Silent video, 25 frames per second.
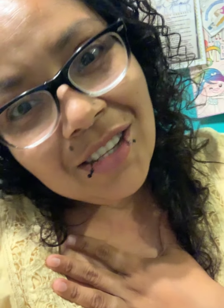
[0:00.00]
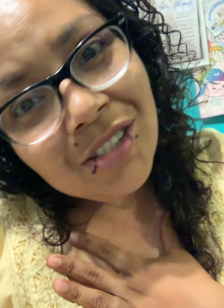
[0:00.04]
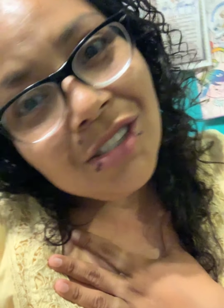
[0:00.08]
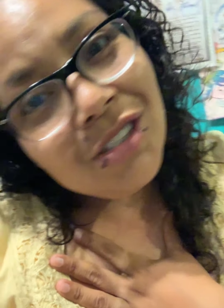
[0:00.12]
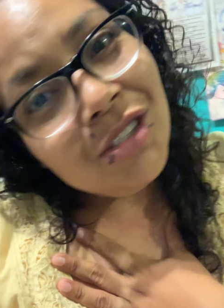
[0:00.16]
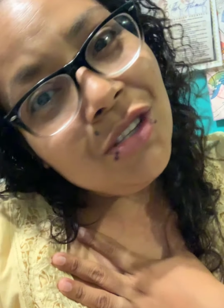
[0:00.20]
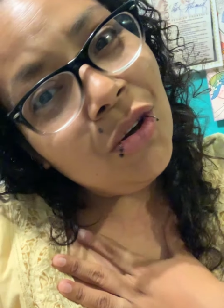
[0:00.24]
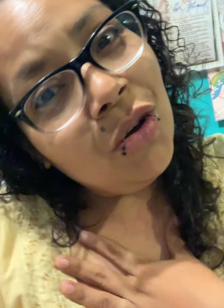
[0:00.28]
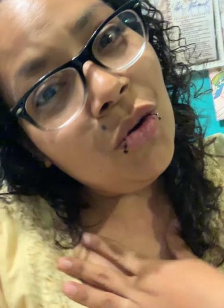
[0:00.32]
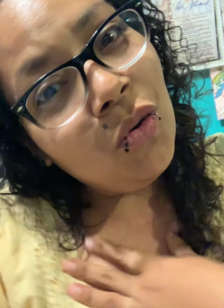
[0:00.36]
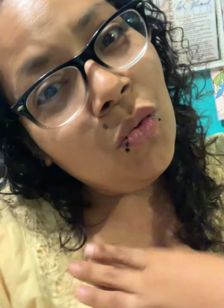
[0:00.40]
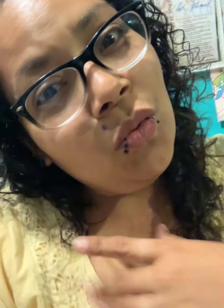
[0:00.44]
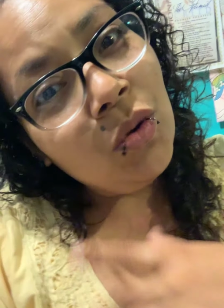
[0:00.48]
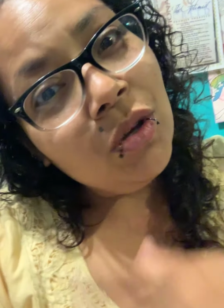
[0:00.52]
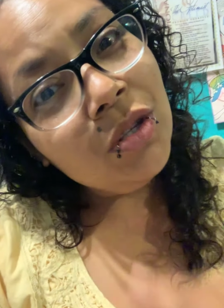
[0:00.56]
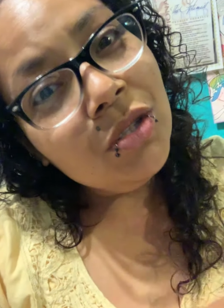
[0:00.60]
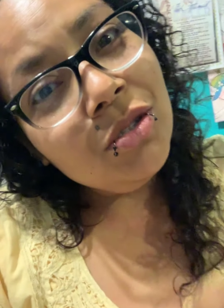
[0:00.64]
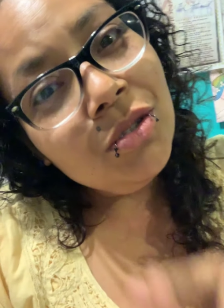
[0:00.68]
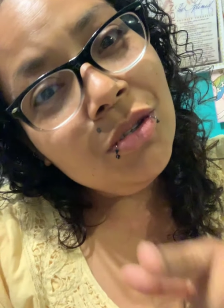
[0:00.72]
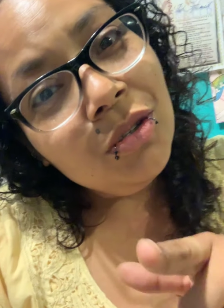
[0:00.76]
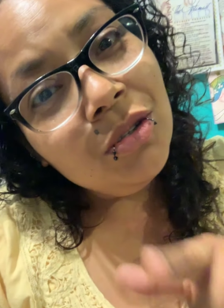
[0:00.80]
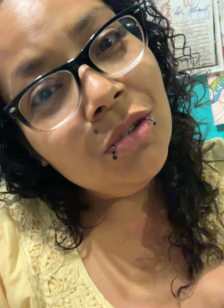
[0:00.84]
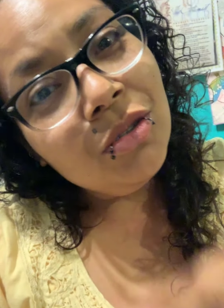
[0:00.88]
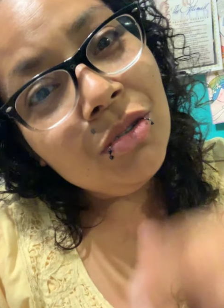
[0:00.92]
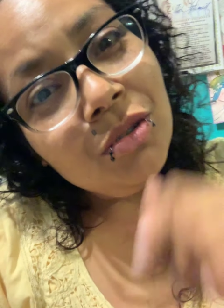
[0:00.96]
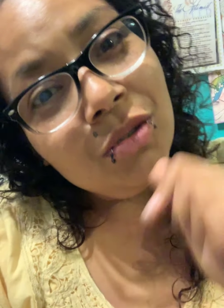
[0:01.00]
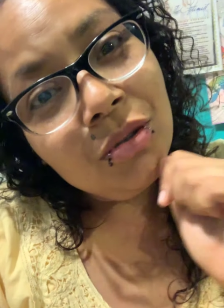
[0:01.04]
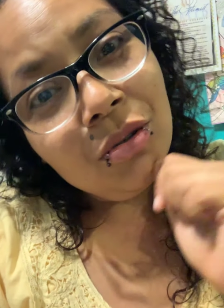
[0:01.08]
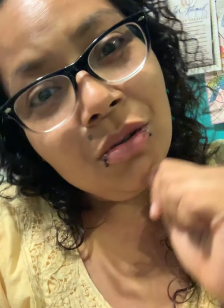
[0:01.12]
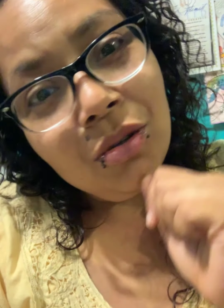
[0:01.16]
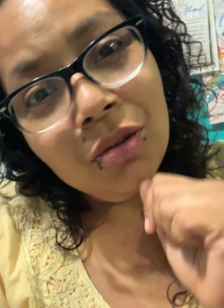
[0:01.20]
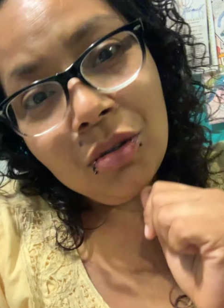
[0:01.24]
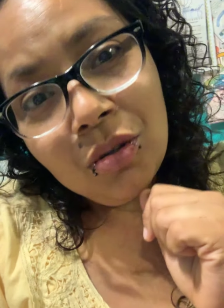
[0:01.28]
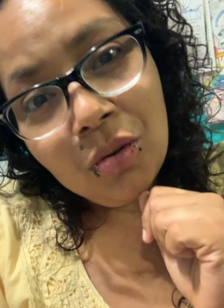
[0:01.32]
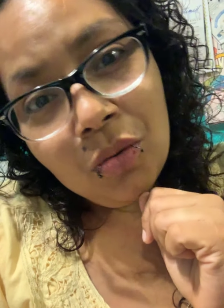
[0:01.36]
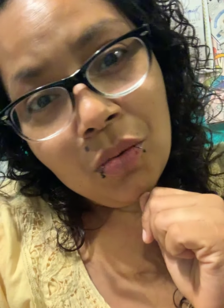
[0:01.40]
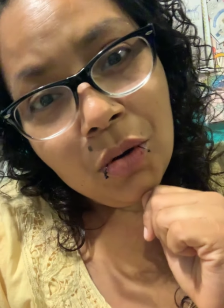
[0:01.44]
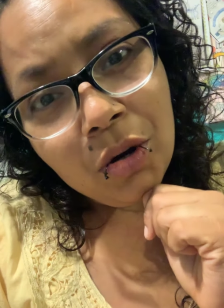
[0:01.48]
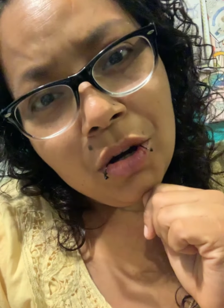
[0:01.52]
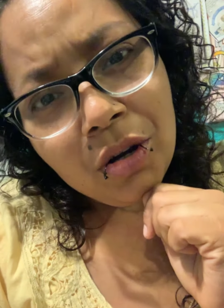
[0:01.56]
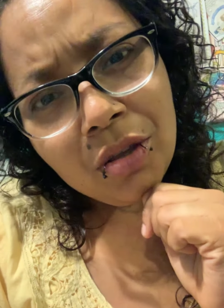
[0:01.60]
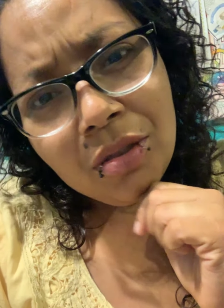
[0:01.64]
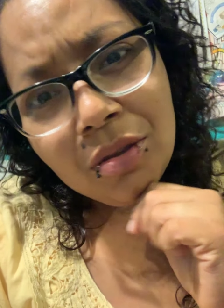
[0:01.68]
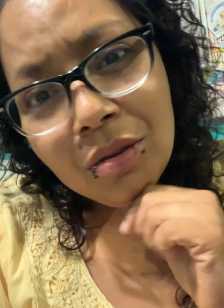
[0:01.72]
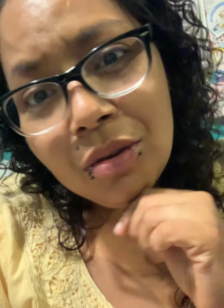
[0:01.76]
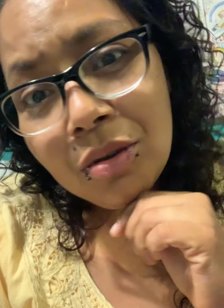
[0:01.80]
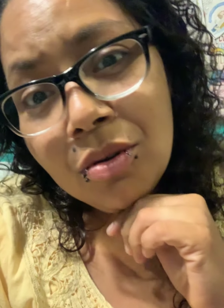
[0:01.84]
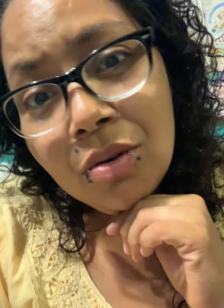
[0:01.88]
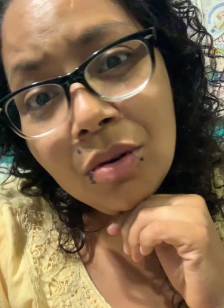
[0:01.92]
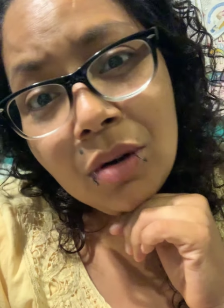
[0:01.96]
So once you know to know your
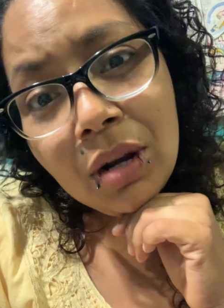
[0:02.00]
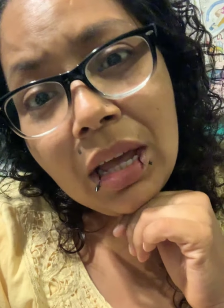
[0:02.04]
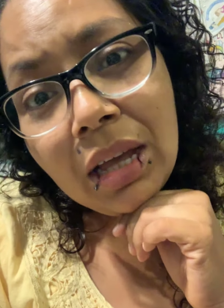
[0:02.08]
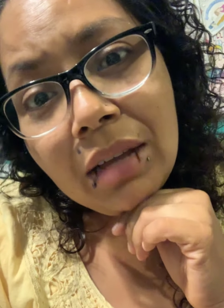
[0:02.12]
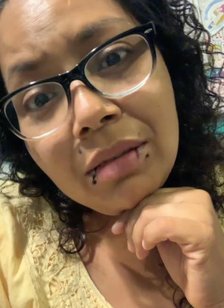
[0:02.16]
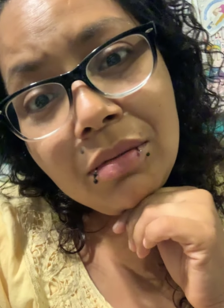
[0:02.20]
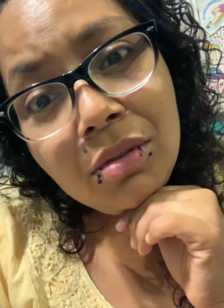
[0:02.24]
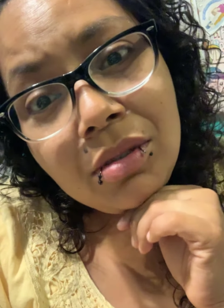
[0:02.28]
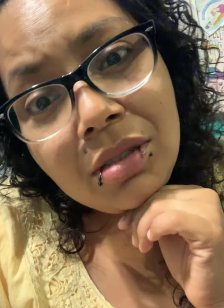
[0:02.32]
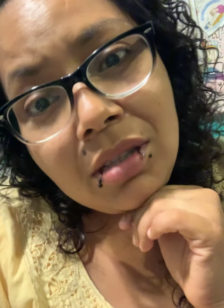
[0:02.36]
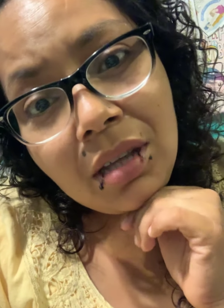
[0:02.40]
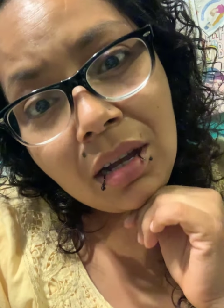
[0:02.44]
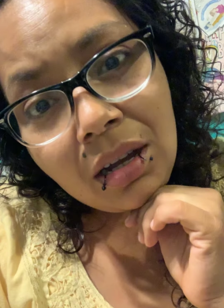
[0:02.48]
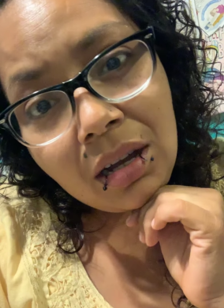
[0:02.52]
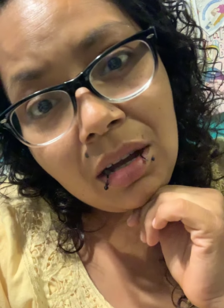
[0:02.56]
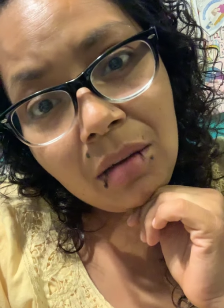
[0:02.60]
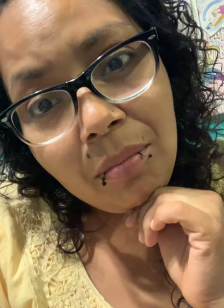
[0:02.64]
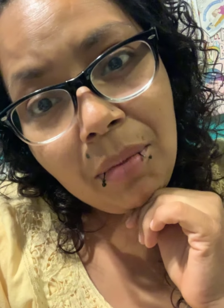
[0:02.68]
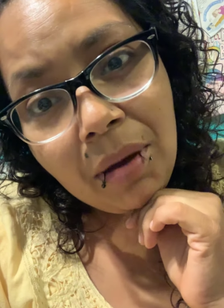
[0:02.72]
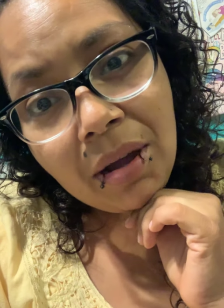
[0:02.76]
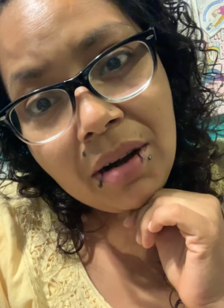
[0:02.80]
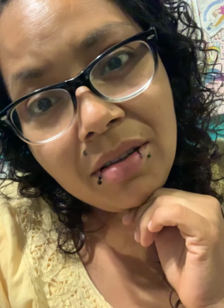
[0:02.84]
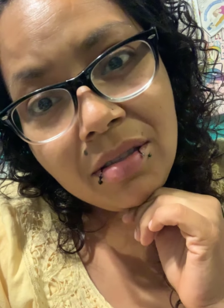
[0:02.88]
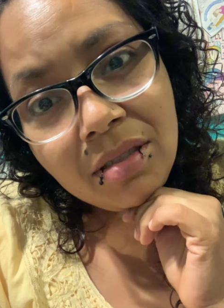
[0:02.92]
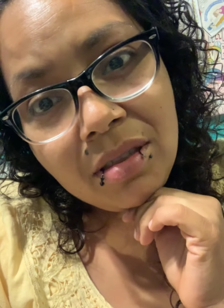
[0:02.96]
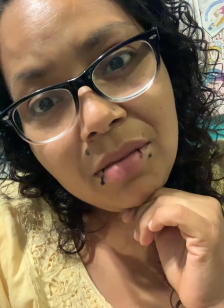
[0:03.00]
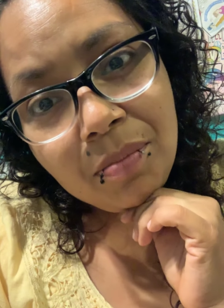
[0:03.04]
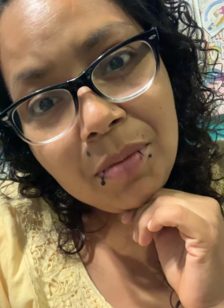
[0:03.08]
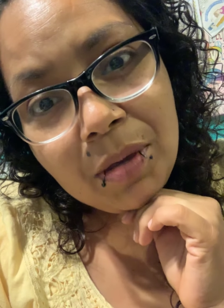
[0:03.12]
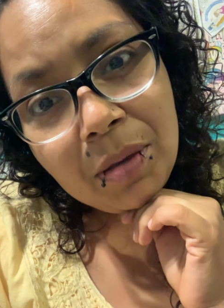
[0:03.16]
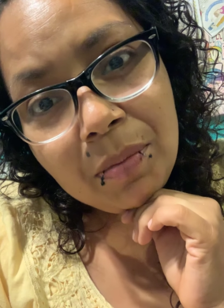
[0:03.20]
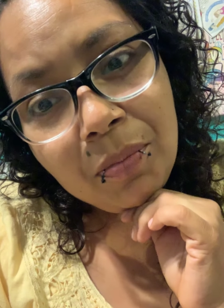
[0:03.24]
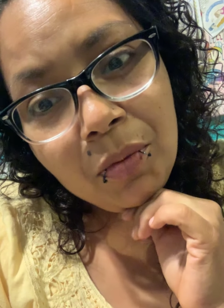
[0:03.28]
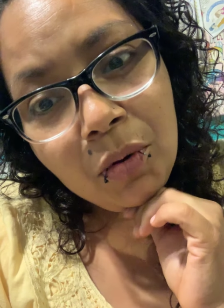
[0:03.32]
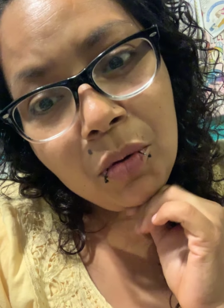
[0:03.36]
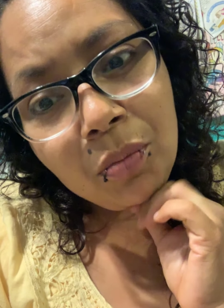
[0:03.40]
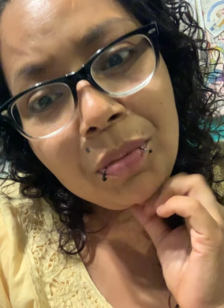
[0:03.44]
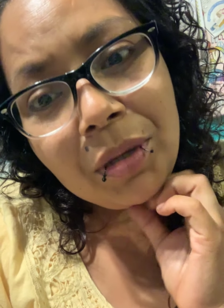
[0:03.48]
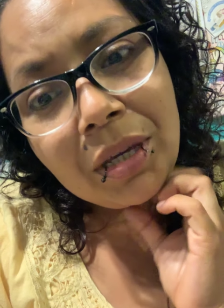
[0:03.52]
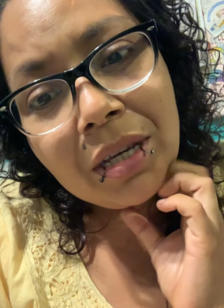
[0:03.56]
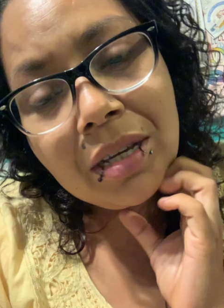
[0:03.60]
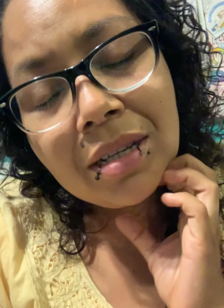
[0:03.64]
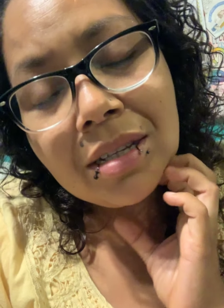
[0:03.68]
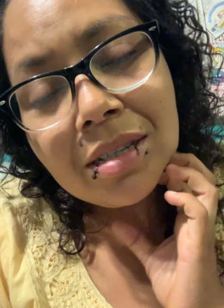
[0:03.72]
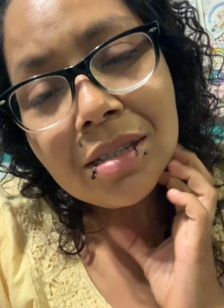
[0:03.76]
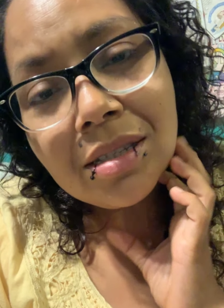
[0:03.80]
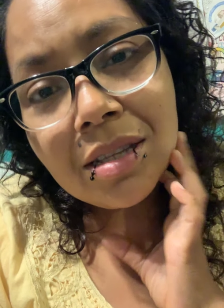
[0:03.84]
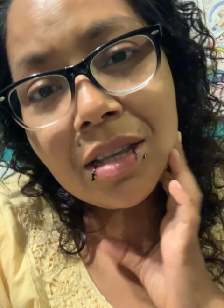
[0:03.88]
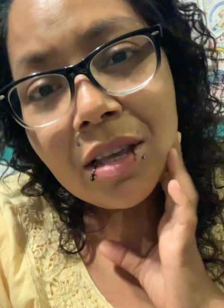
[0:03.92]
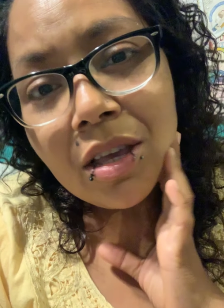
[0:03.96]
worth, you don't have to talk about other people,
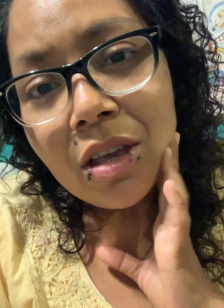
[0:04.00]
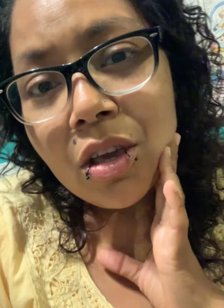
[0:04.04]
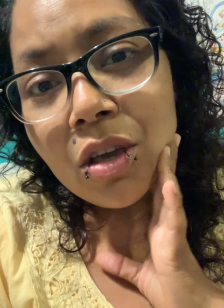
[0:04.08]
because